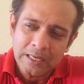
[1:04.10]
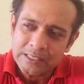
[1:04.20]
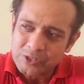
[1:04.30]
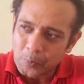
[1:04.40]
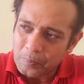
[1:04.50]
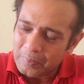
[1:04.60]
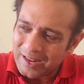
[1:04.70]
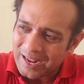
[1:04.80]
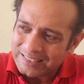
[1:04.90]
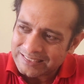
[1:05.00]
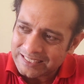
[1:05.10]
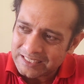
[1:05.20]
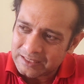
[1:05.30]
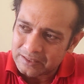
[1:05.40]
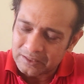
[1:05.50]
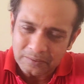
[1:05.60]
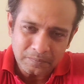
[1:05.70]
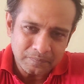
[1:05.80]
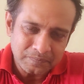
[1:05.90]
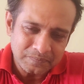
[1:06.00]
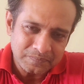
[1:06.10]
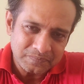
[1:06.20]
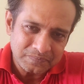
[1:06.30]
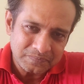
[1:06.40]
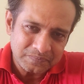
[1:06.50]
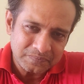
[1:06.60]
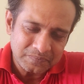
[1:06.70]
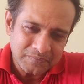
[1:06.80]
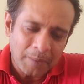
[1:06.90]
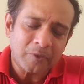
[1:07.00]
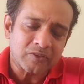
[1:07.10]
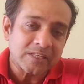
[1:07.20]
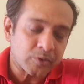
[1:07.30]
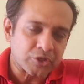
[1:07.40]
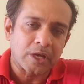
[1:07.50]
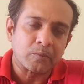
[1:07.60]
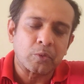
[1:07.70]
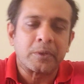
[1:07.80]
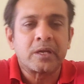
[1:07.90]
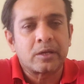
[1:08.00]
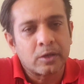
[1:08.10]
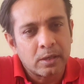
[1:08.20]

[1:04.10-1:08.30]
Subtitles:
So I think a couple of things which came to me.